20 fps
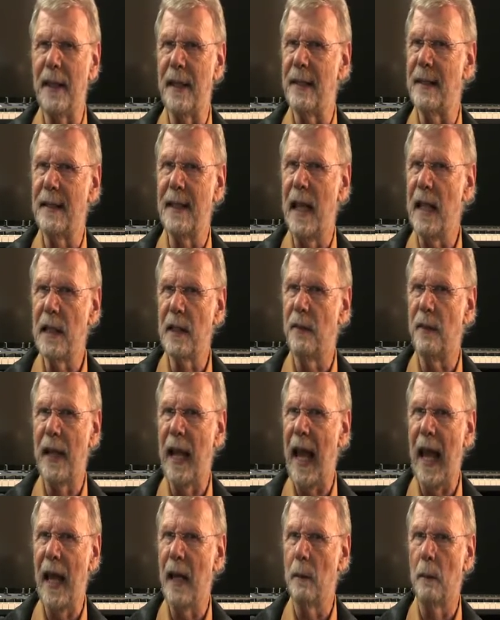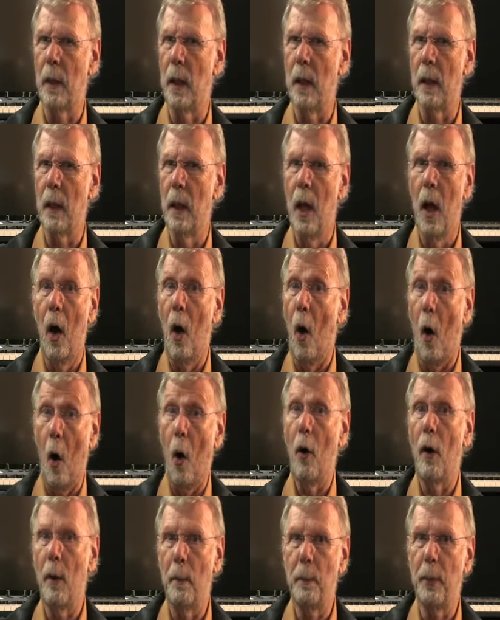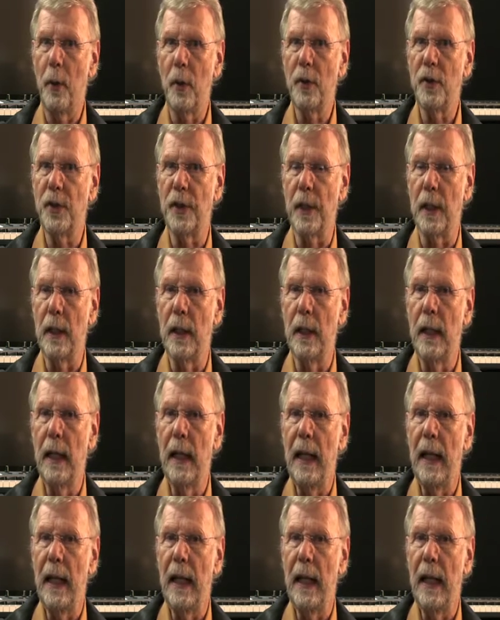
the sense of an animal or a person,